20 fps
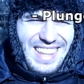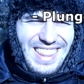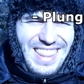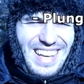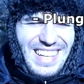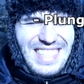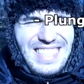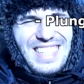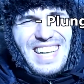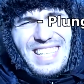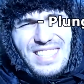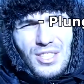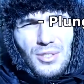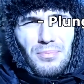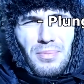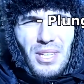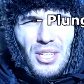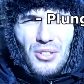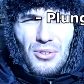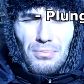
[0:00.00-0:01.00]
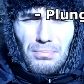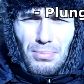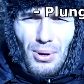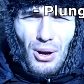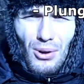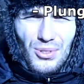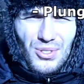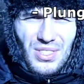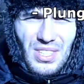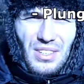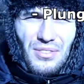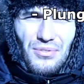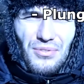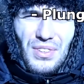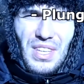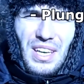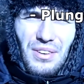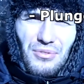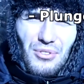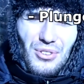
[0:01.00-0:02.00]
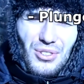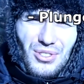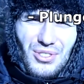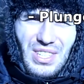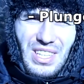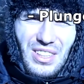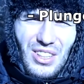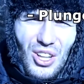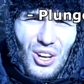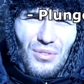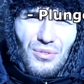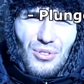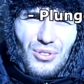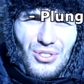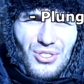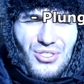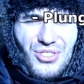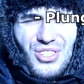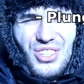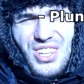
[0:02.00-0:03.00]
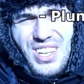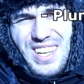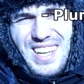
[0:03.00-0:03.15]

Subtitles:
they tend to be compulsive givers and lovers.